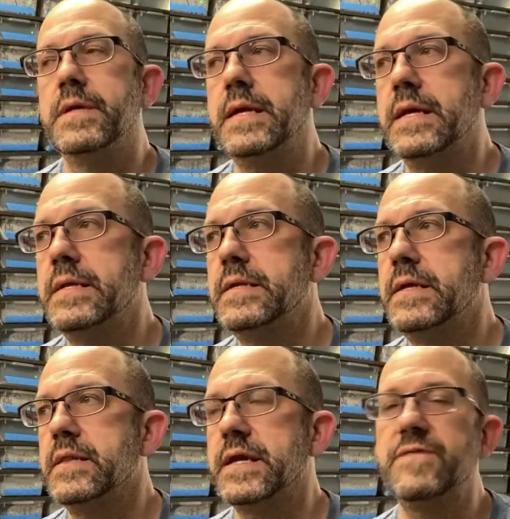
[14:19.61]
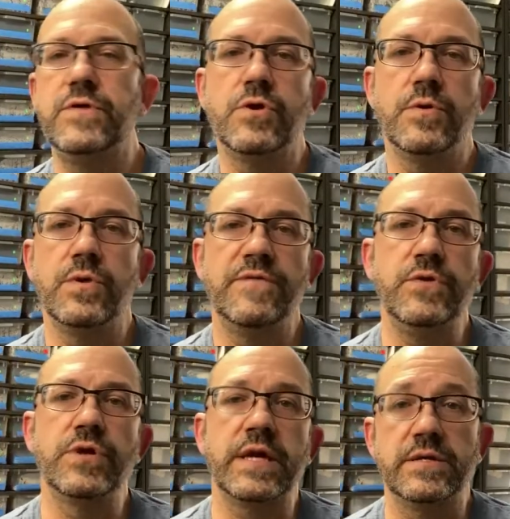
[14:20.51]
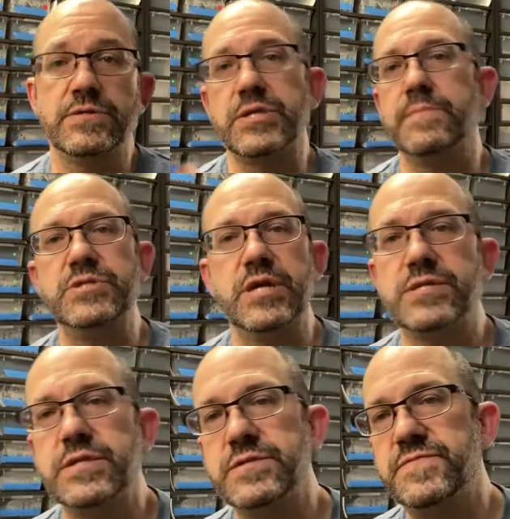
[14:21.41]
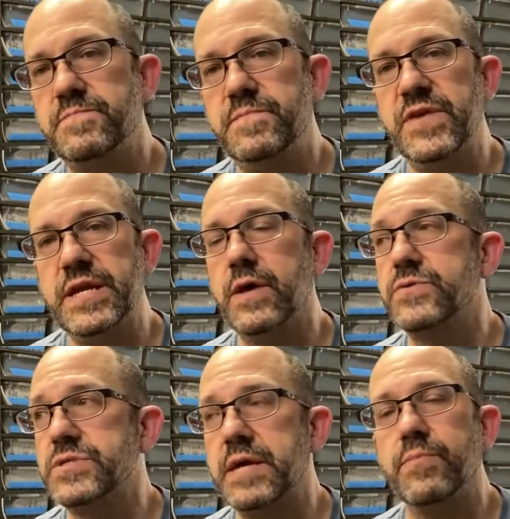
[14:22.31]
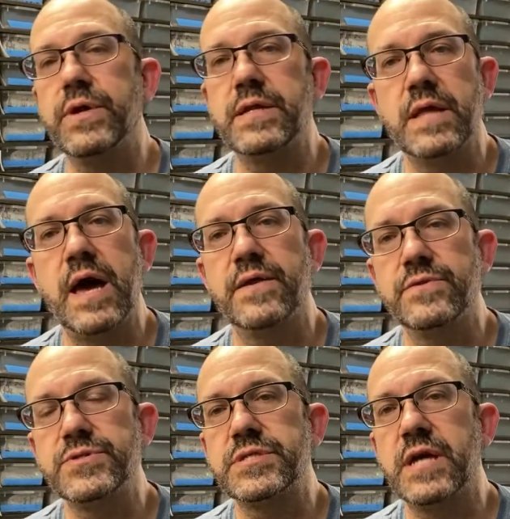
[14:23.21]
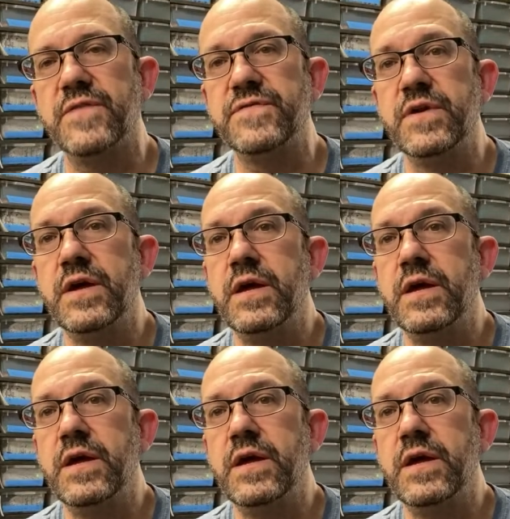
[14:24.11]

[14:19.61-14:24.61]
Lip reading: And like, if you look at some of Justin's videos, they breed a lot of their stuff.